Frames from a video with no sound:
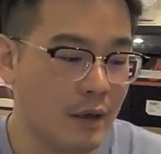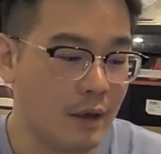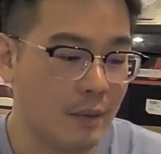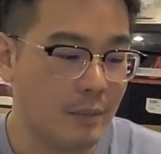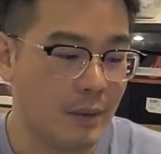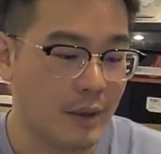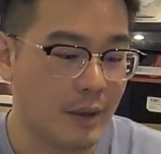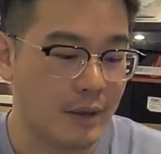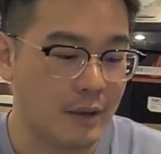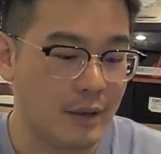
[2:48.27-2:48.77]

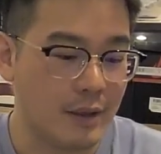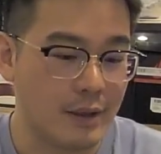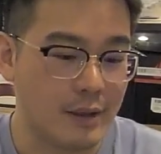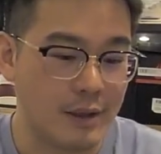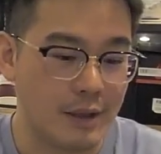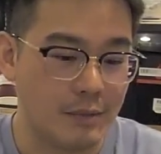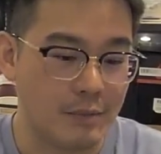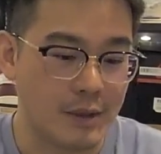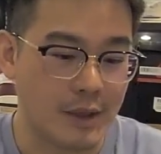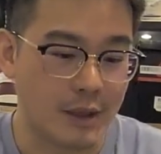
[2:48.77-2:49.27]
But it
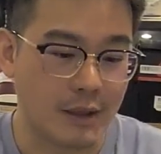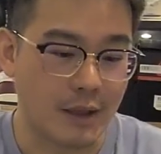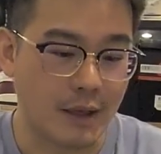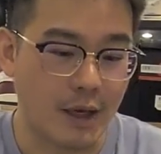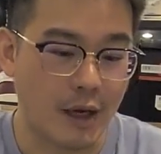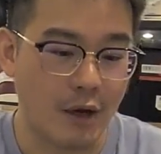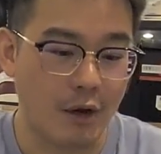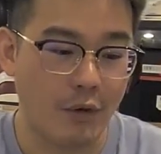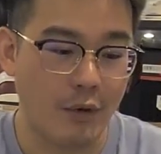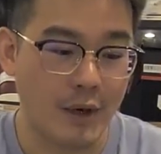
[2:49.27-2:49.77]
seems like the
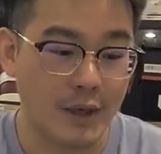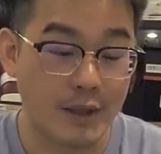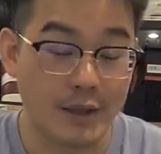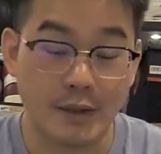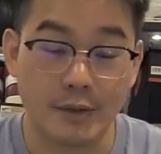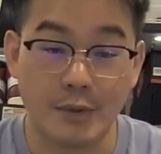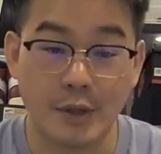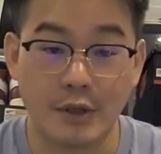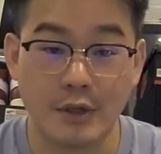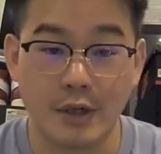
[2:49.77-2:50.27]
colorway,
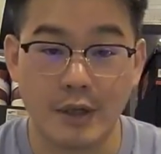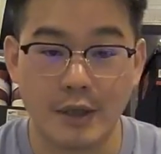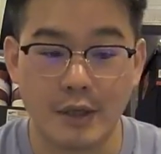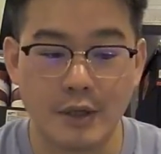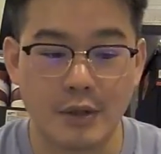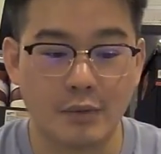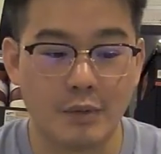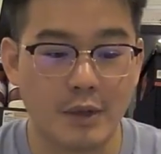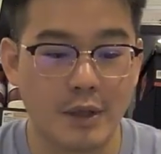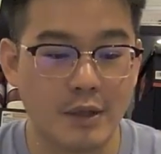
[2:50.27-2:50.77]
especially
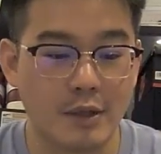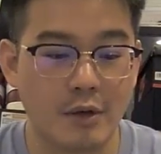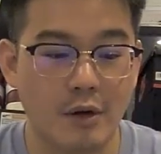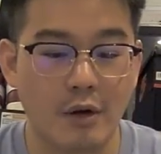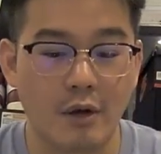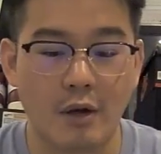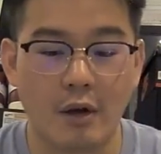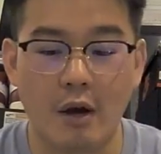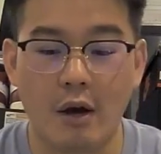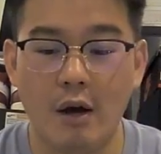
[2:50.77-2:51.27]
this one, is all
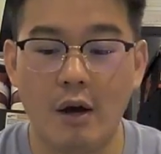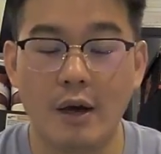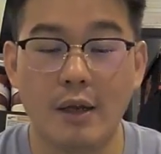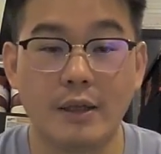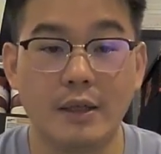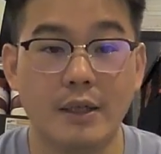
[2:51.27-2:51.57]
gone.